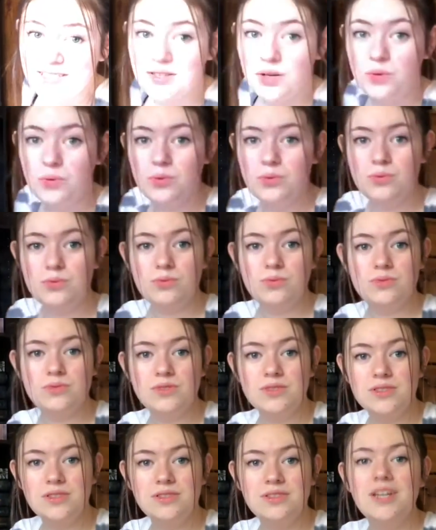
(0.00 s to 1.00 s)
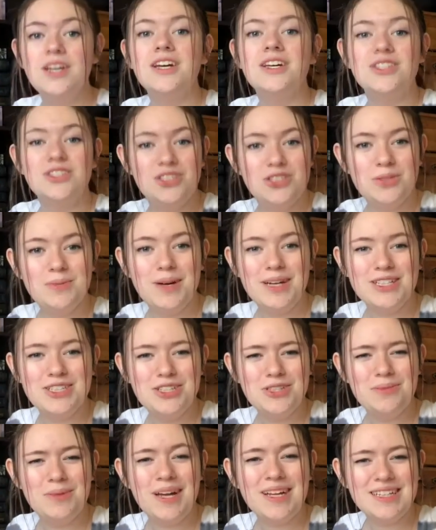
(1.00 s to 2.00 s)
Ooh,
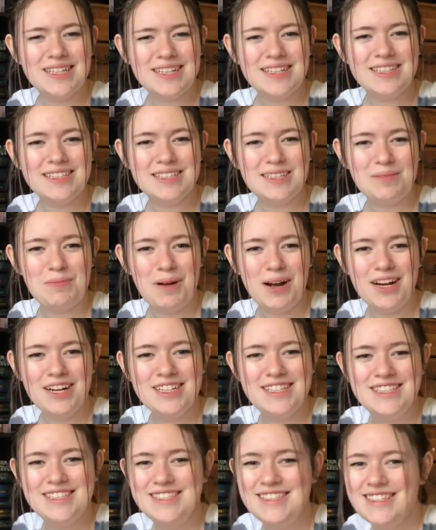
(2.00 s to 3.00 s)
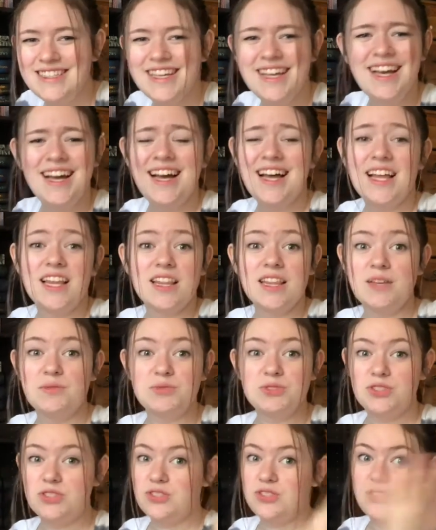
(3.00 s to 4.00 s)
2x2 by Nicholas Sparks.
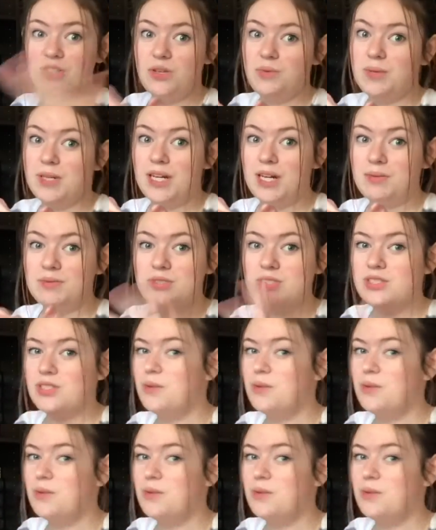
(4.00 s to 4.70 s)
So weird, I was so